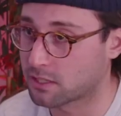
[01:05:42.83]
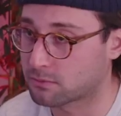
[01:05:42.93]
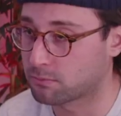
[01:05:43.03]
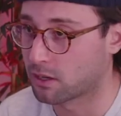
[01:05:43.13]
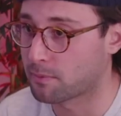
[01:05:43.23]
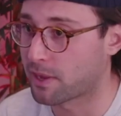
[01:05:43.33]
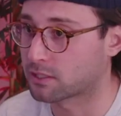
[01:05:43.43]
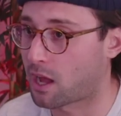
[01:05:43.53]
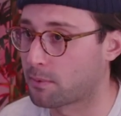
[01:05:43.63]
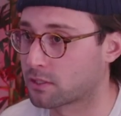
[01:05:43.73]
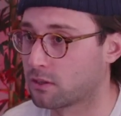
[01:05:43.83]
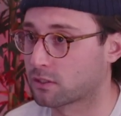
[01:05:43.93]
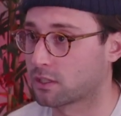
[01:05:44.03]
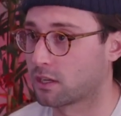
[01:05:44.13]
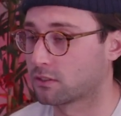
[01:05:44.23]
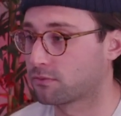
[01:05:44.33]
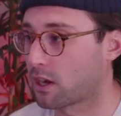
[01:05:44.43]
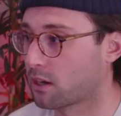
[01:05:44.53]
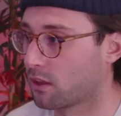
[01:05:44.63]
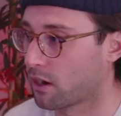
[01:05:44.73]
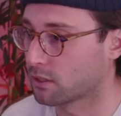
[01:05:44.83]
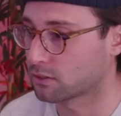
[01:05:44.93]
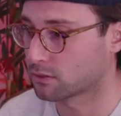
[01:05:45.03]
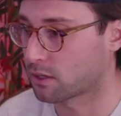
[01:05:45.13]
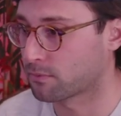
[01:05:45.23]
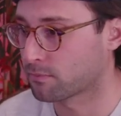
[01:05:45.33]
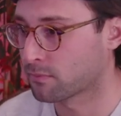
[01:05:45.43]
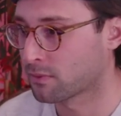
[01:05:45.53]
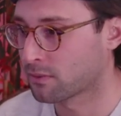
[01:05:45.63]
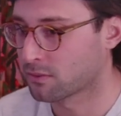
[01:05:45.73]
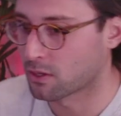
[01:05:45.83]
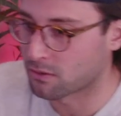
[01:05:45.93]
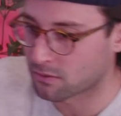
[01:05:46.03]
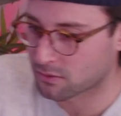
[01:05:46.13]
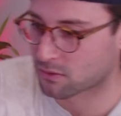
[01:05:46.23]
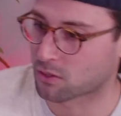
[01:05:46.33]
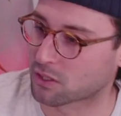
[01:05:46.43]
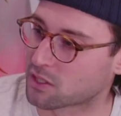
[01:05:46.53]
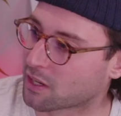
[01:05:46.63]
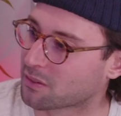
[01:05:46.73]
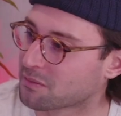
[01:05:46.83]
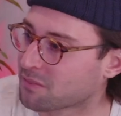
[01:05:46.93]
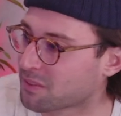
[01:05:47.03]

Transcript: This guy's one of the best comics in New York City. He's fucking hilarious. So, dude, so good seeing you.